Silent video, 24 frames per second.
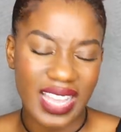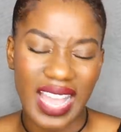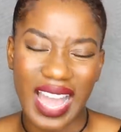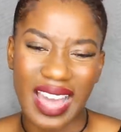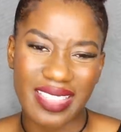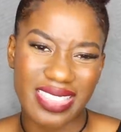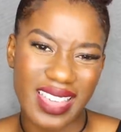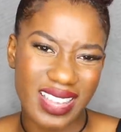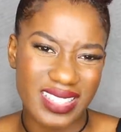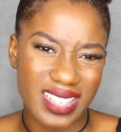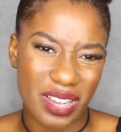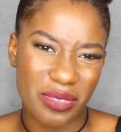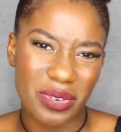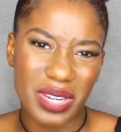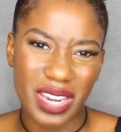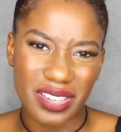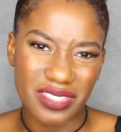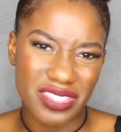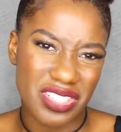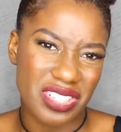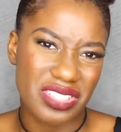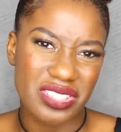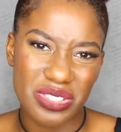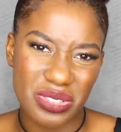I thought I would
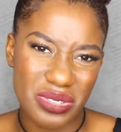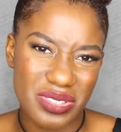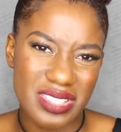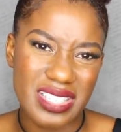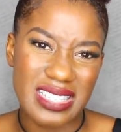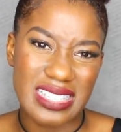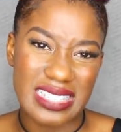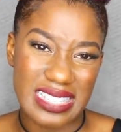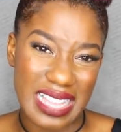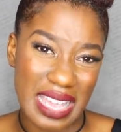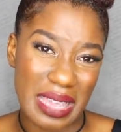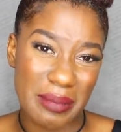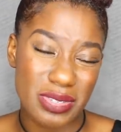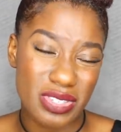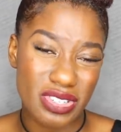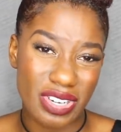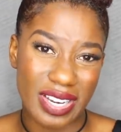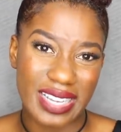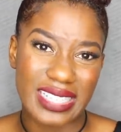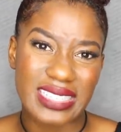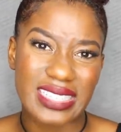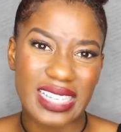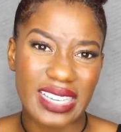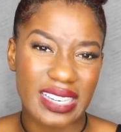have just used the same
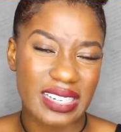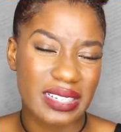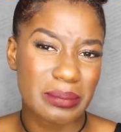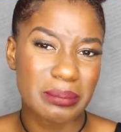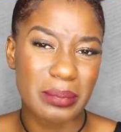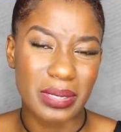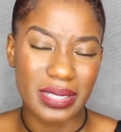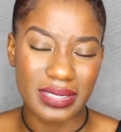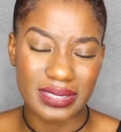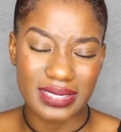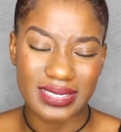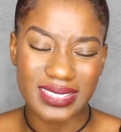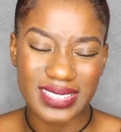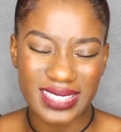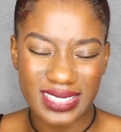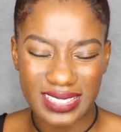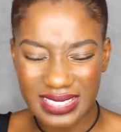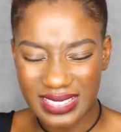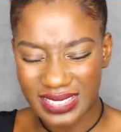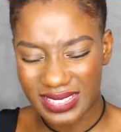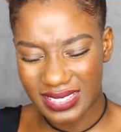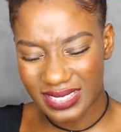straight hair, but